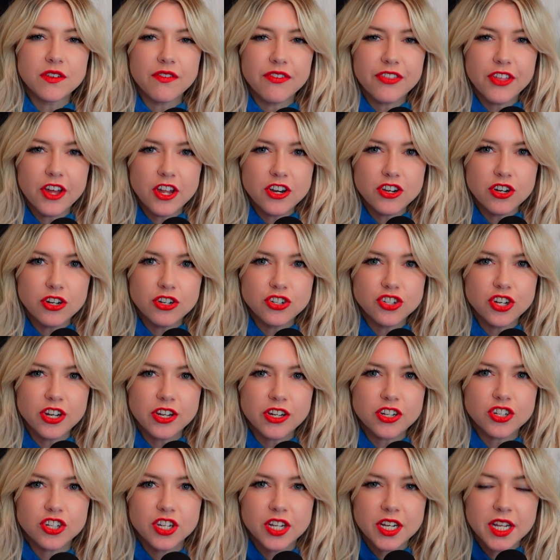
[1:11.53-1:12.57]
of Thunder
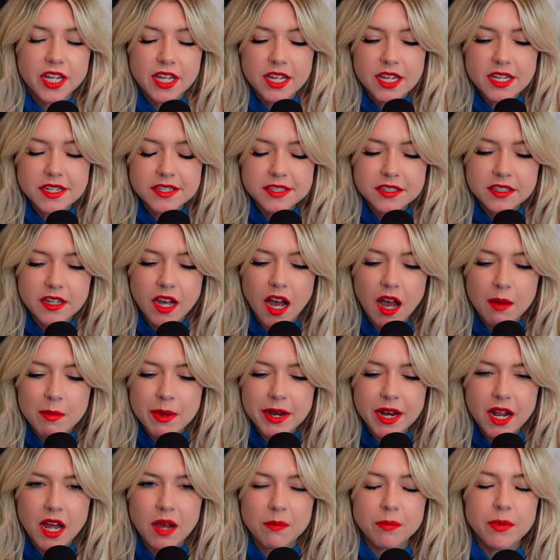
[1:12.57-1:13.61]
Junction is
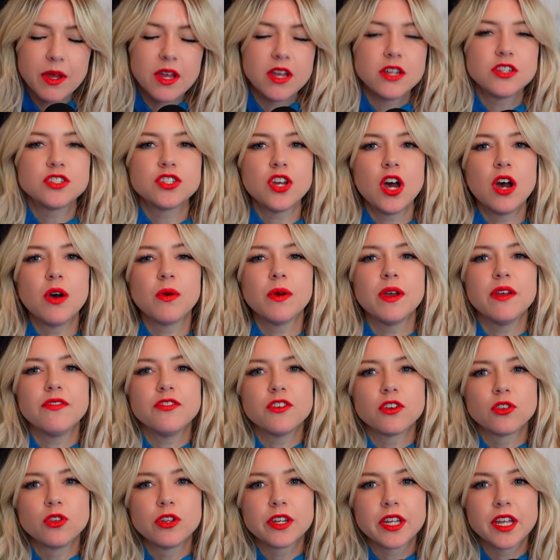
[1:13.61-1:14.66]
coming up. So, if
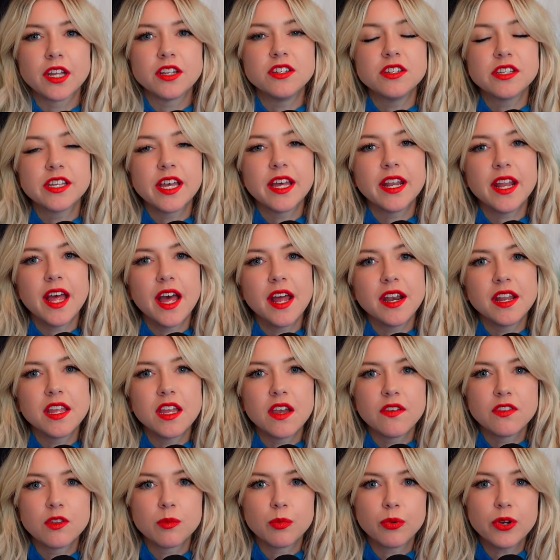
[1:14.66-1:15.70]
you're looking to get any
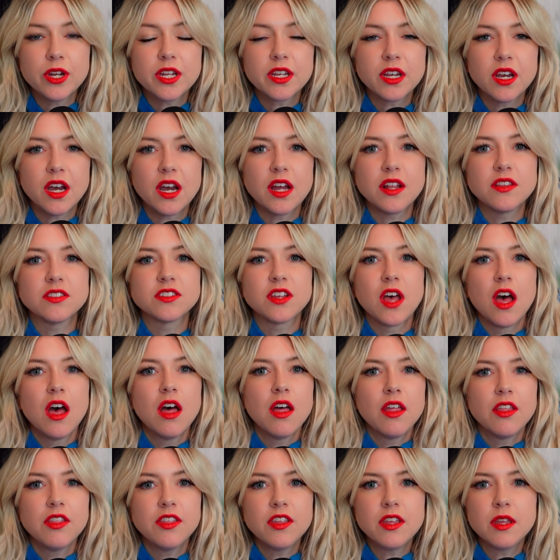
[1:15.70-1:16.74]
of the precons,
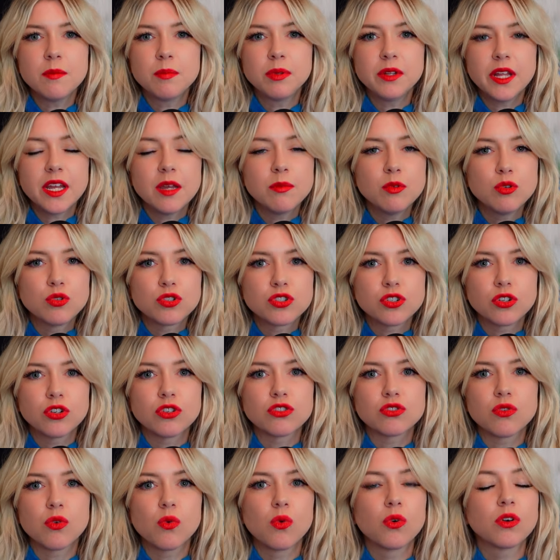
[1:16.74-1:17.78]
the play
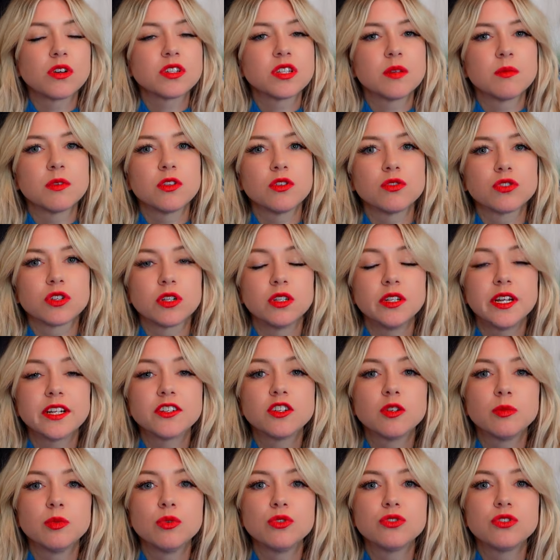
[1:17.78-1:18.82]
boosters, or some of those
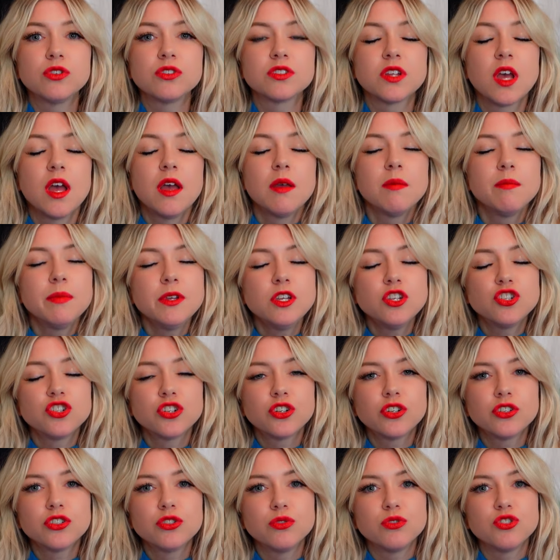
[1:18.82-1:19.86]
collector boosters, be
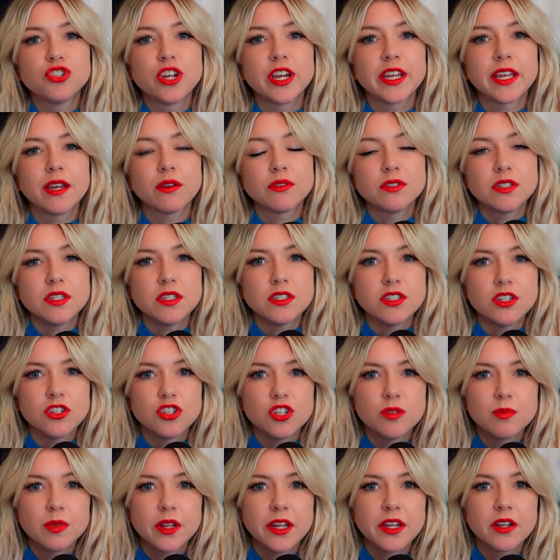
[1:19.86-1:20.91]
sure to check out
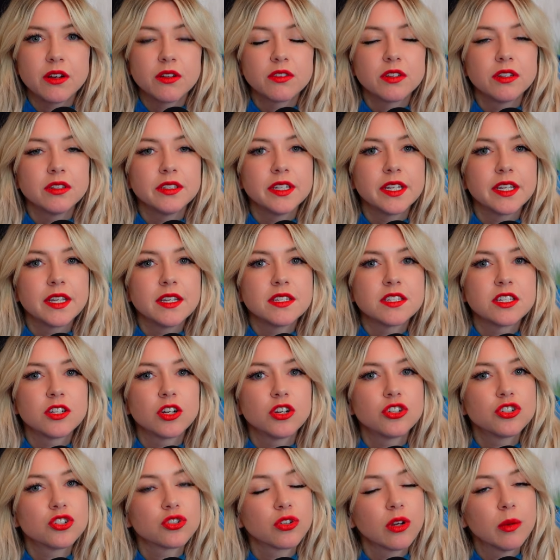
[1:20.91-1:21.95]
TCG Player. The link is in
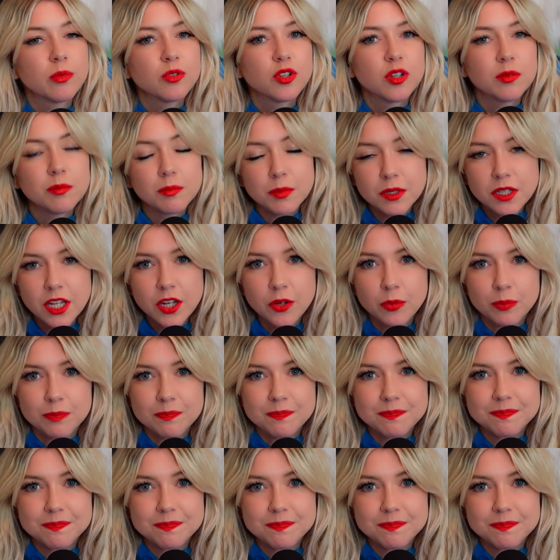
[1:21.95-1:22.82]
our description below